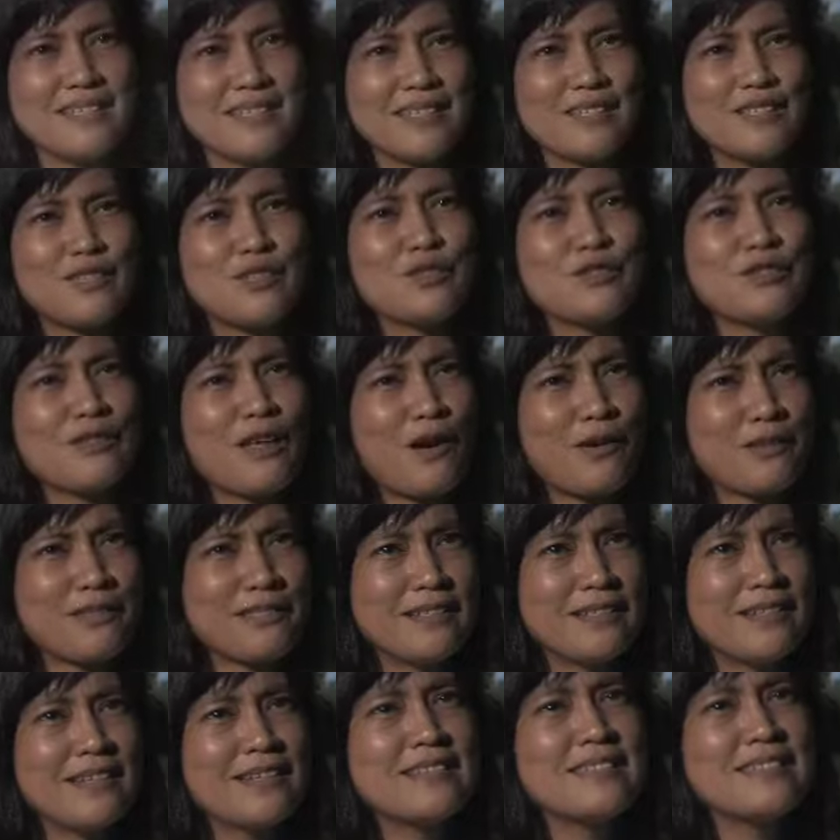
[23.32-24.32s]
since two
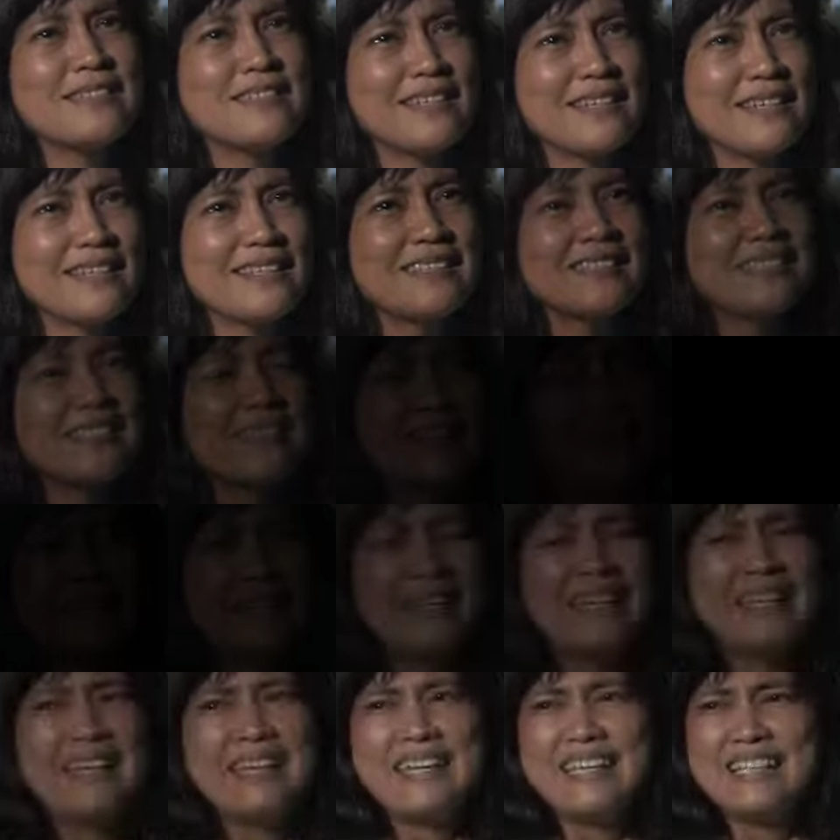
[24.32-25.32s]
thousand six.
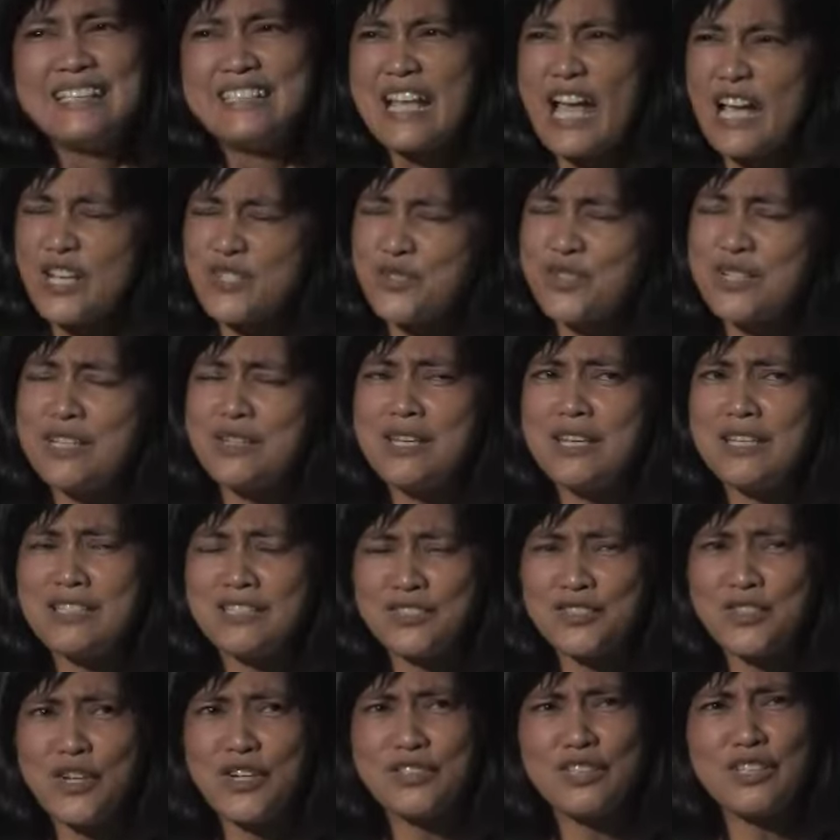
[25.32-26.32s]
It's actually
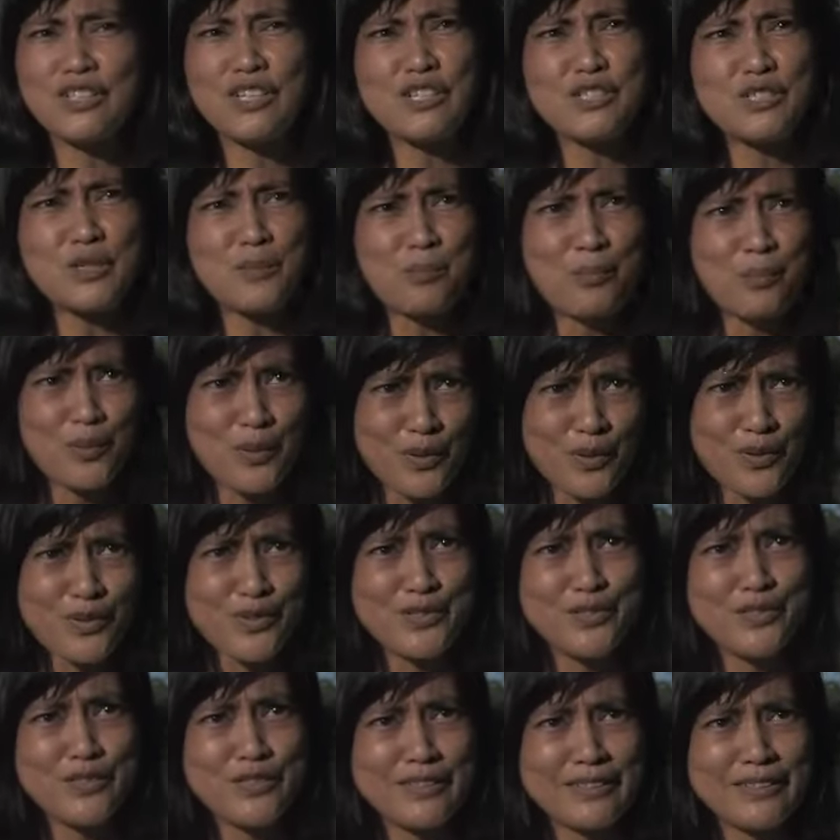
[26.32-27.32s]
started as a
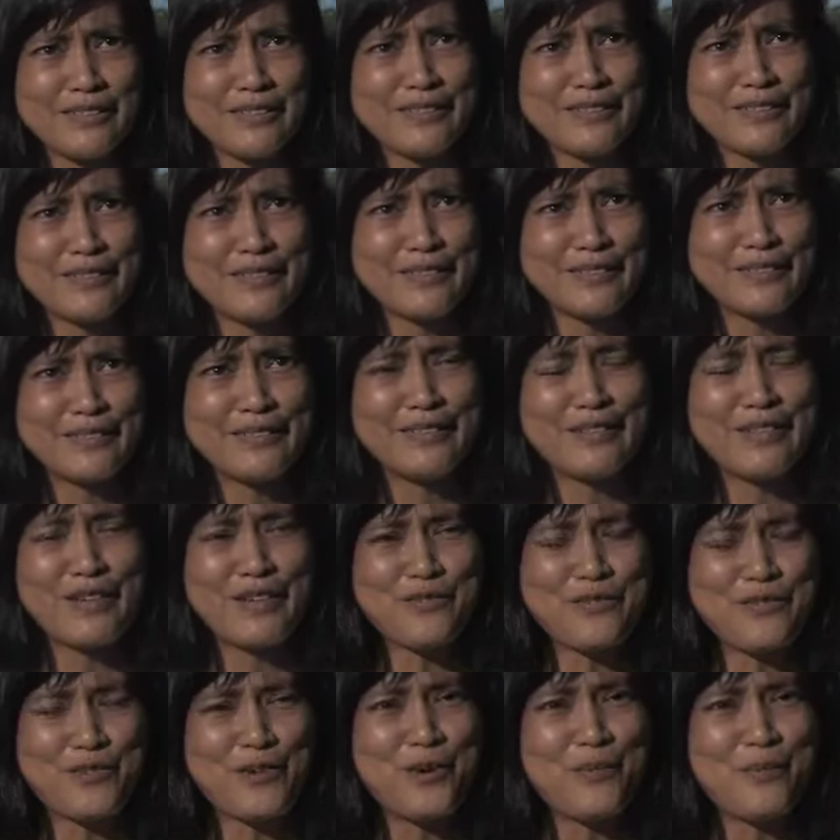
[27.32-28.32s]
personal
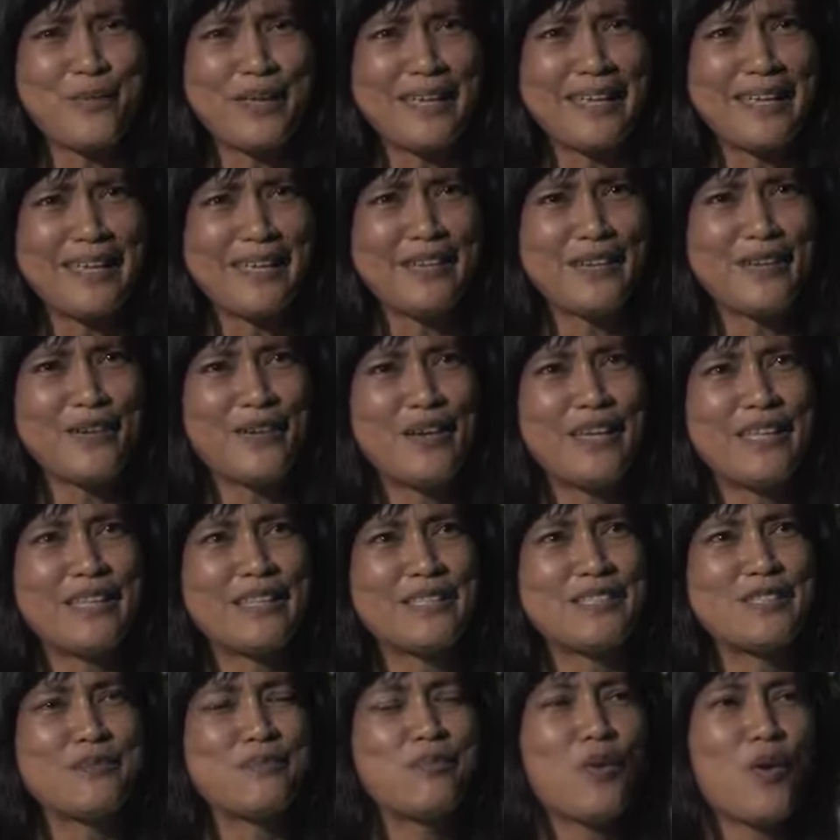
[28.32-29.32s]
thing for me. You know,
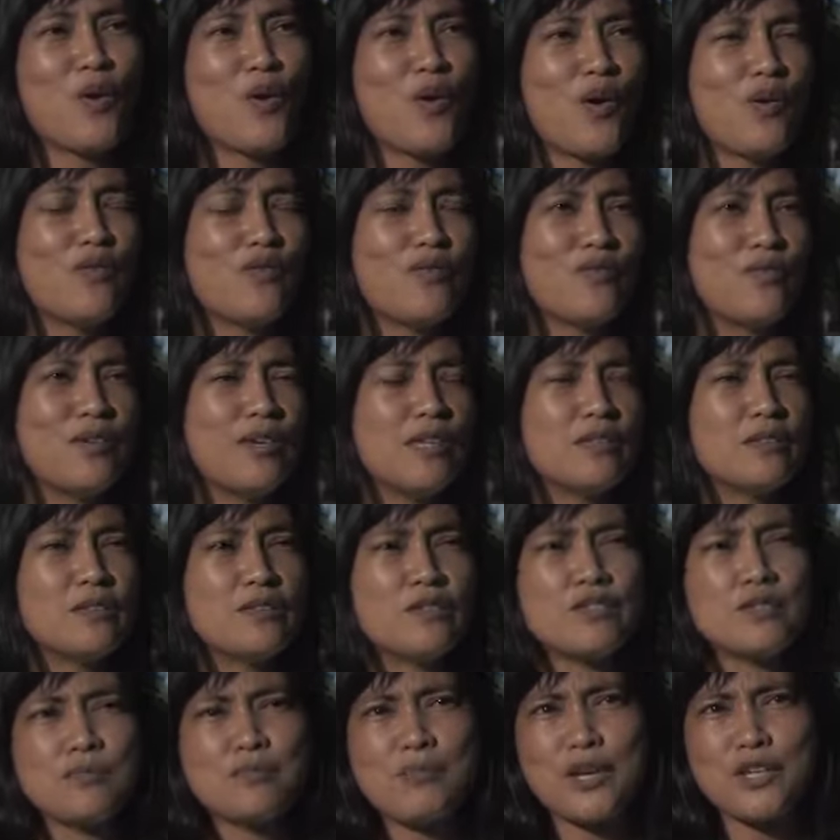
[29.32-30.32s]
it's more of
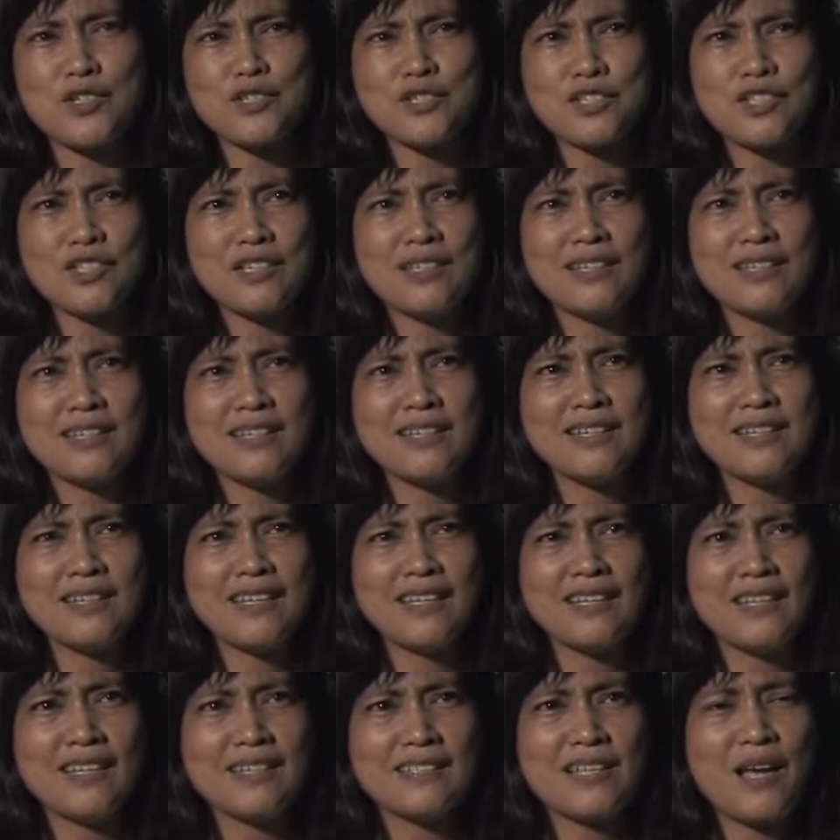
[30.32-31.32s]

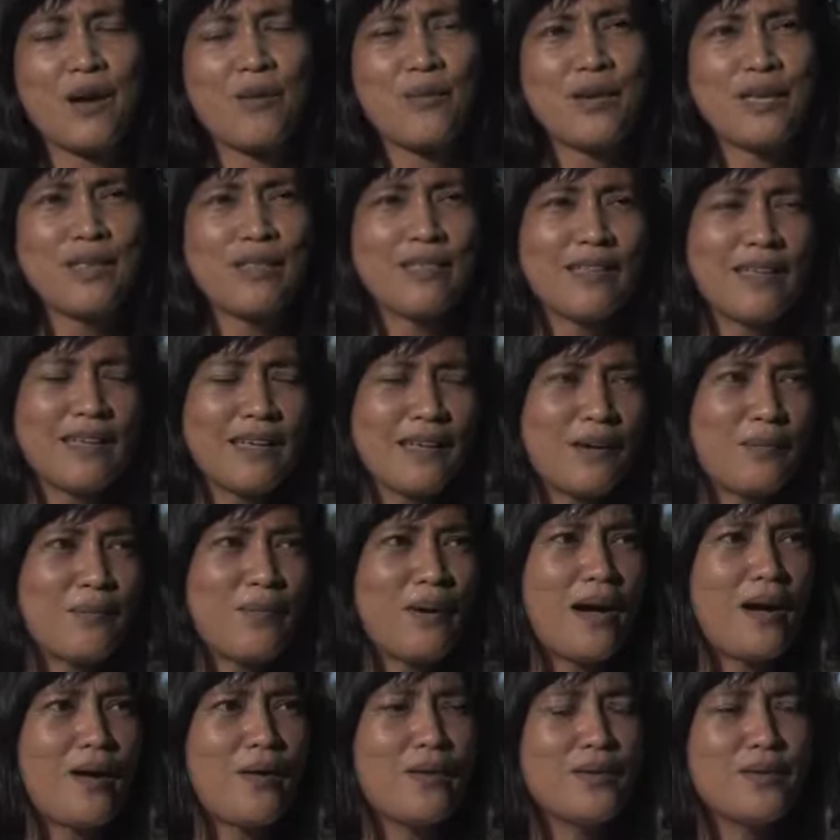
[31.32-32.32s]
introspection, and that's how I think
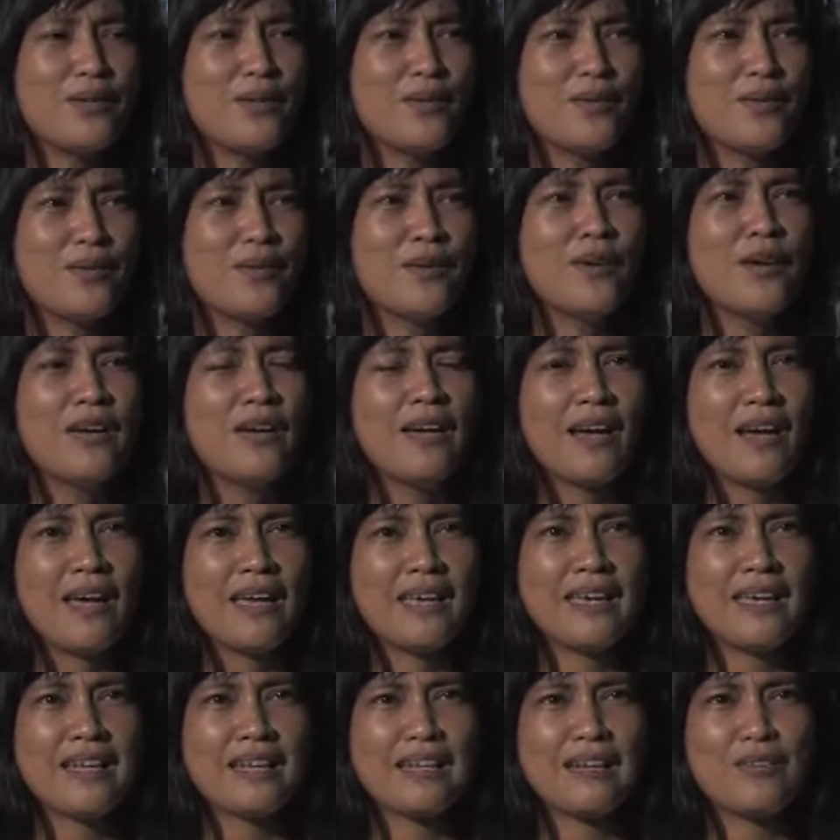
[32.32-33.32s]
about, you know,
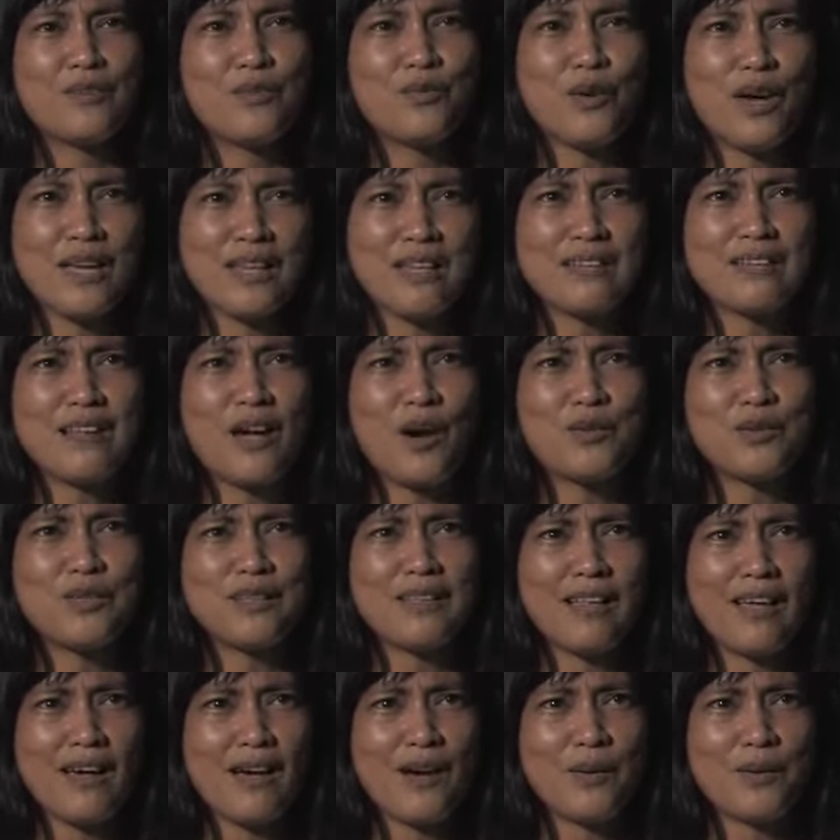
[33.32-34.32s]
I can write it out
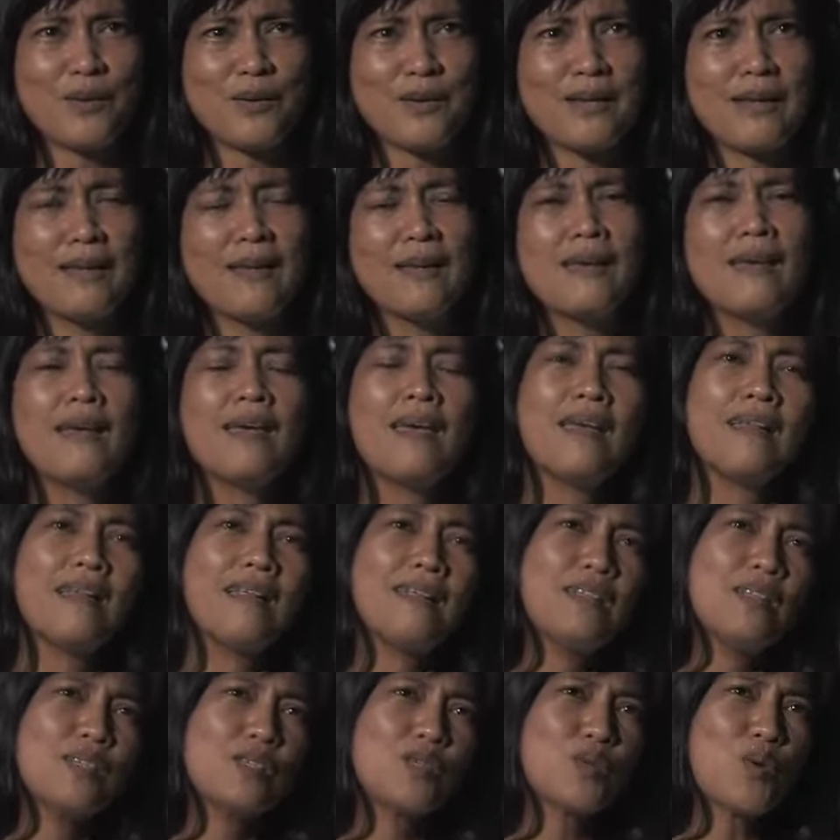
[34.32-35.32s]
loud.
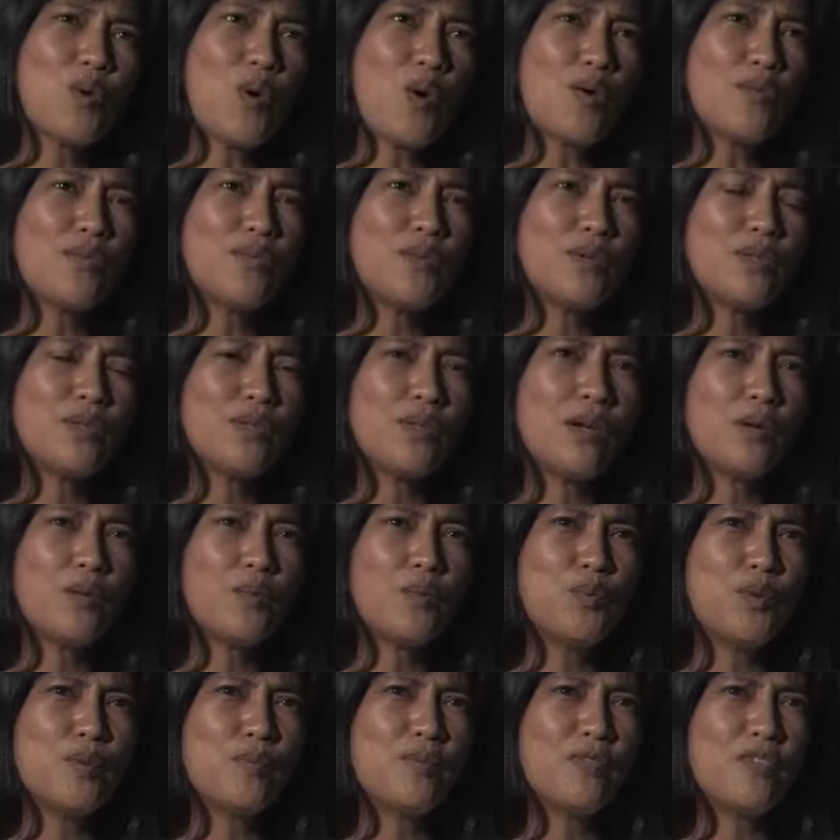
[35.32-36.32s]
And I discovered a
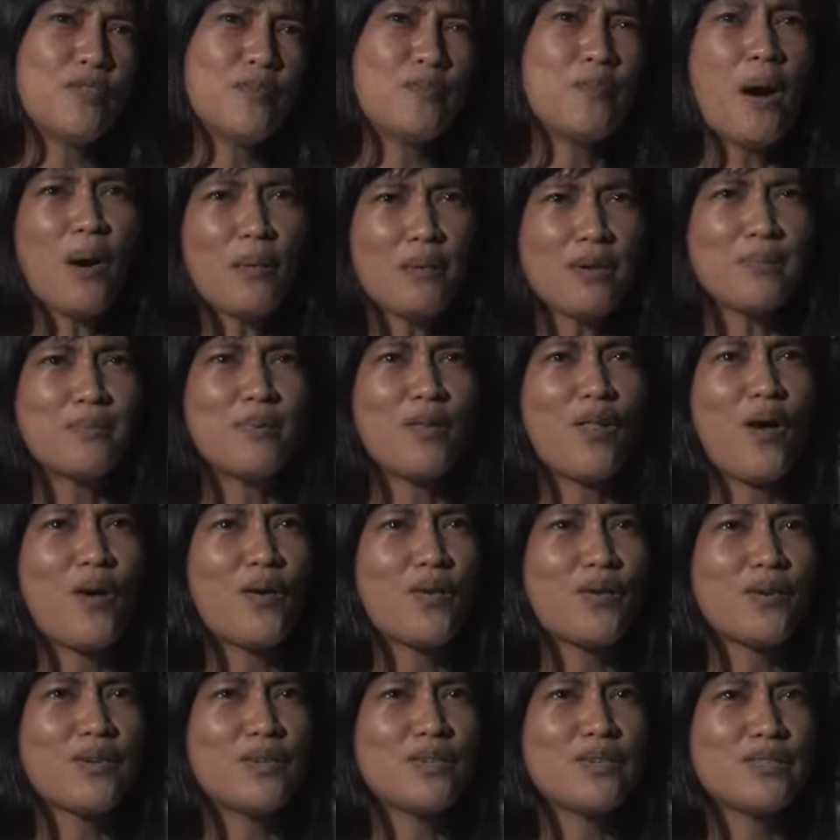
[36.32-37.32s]
group of Maui
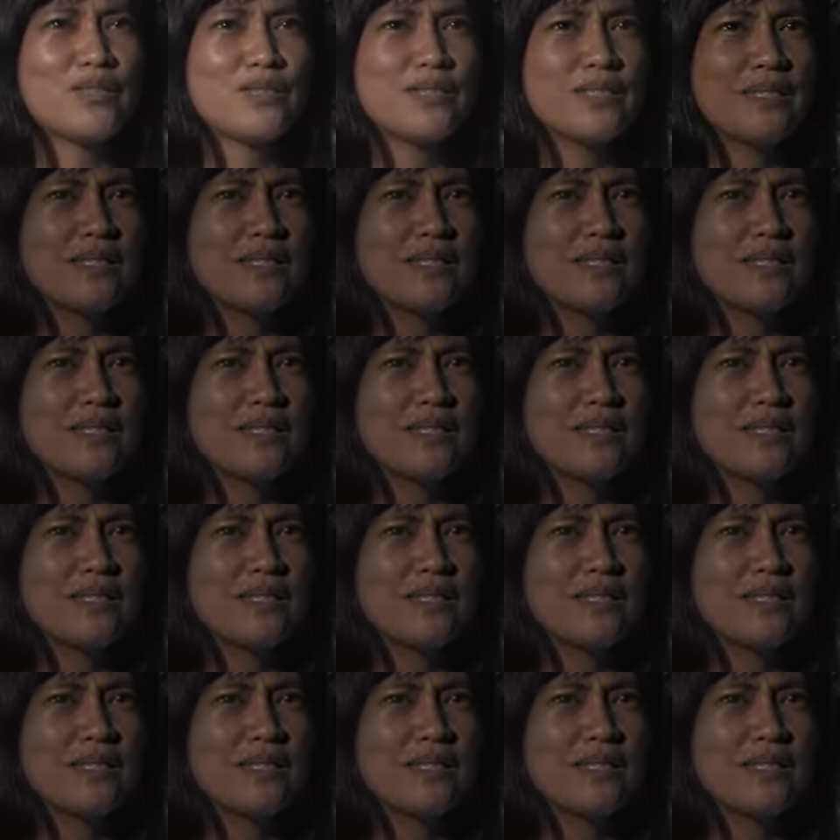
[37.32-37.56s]
bloggers.